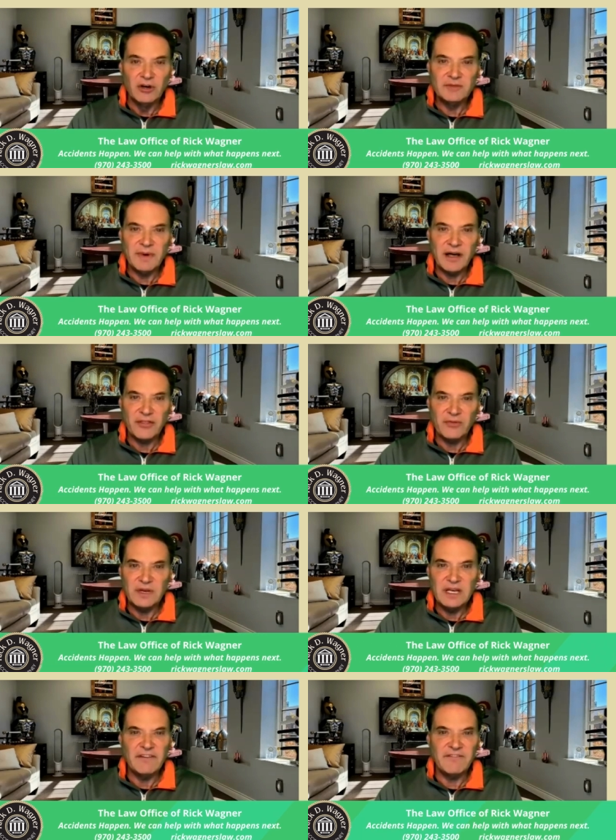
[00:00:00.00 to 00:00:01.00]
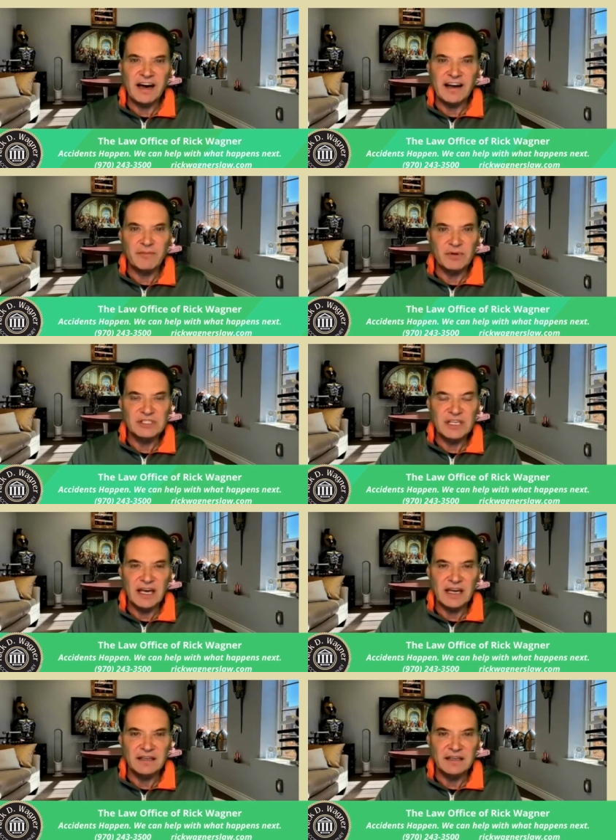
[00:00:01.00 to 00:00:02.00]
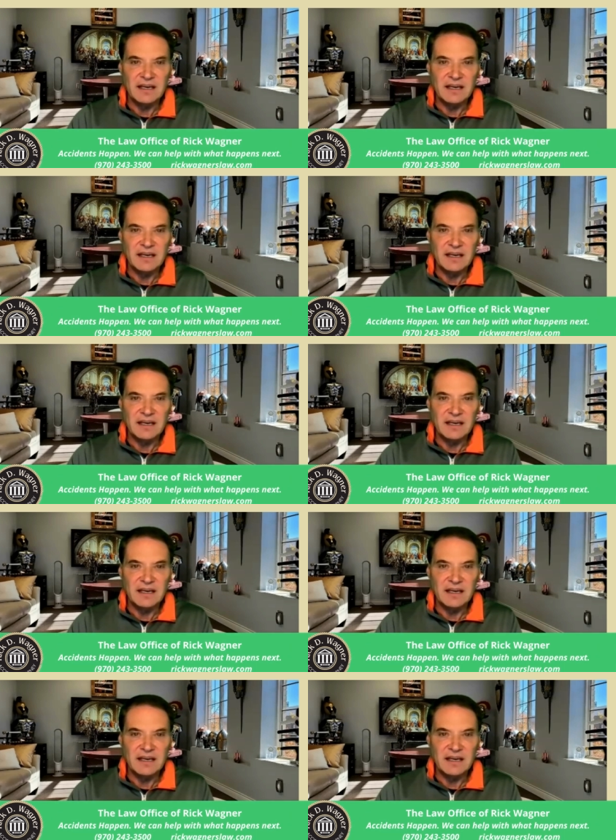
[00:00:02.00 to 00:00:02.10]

was about 3 to 5%.